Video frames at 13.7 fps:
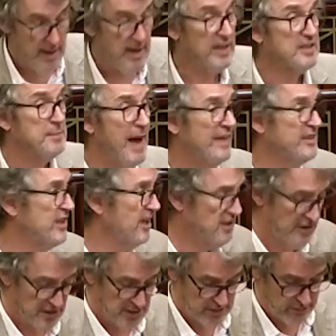Now, Smart
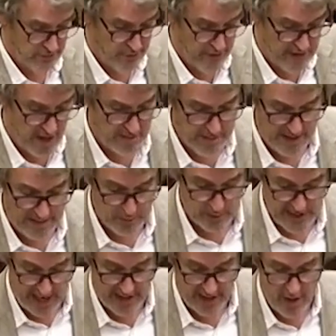Justice for Young People
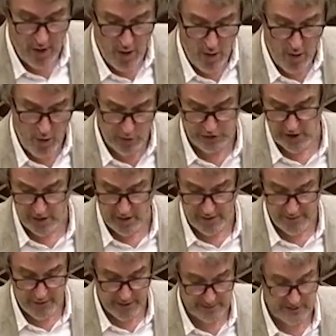data also
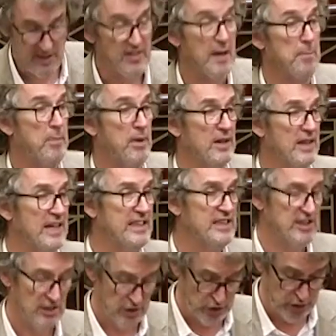confirms that
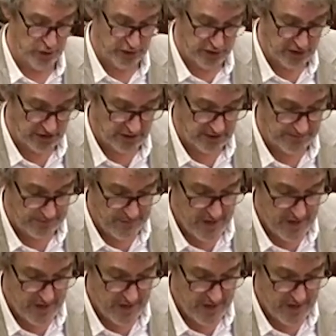police searches